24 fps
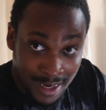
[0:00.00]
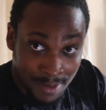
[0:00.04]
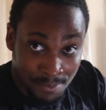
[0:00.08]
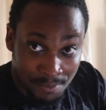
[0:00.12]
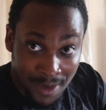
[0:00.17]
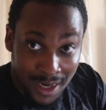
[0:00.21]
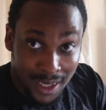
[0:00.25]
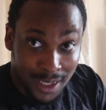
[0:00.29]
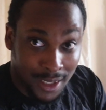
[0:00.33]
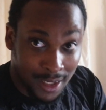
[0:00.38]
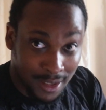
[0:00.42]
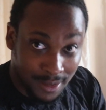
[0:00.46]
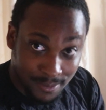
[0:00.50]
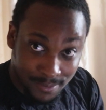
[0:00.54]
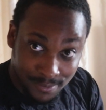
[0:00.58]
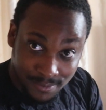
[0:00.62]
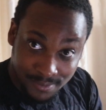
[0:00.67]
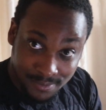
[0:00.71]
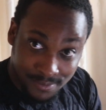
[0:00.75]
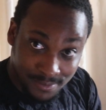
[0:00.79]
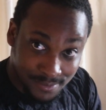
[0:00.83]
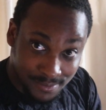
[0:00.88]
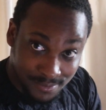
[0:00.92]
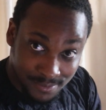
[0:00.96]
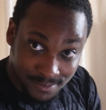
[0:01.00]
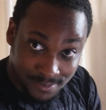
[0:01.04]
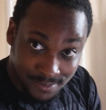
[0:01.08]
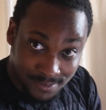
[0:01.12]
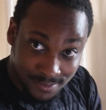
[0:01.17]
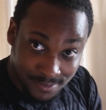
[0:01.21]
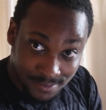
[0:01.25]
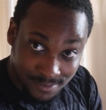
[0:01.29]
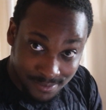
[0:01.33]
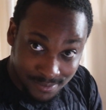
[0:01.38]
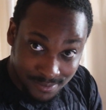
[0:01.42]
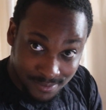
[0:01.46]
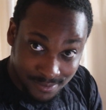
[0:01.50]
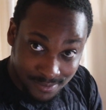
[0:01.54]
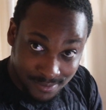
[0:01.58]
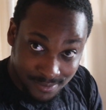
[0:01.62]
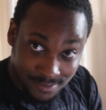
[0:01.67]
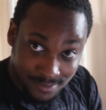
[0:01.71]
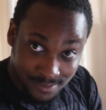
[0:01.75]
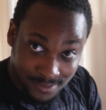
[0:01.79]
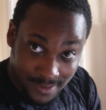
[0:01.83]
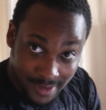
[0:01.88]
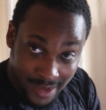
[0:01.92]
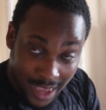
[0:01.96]
and made it.
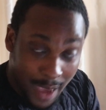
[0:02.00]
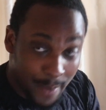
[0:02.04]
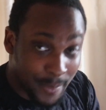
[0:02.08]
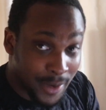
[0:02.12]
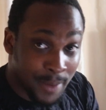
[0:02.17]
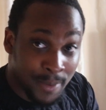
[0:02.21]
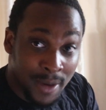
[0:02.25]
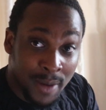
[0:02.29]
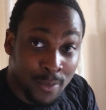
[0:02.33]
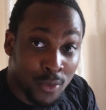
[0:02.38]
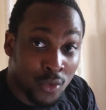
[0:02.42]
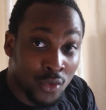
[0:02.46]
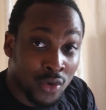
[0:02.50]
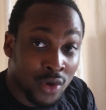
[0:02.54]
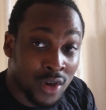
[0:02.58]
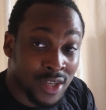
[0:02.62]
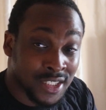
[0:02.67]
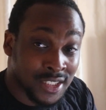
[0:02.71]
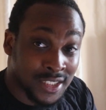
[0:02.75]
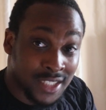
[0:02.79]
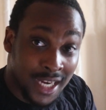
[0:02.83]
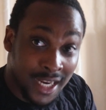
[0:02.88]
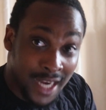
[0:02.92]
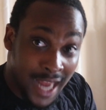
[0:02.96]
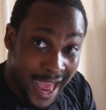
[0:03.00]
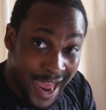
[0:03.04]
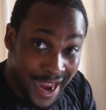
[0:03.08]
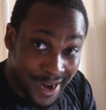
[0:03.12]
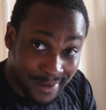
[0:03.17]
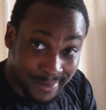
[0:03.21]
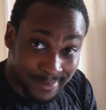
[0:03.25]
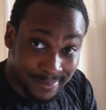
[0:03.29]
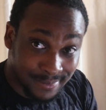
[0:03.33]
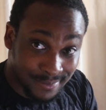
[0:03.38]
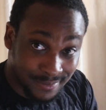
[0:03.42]
How many people could say that?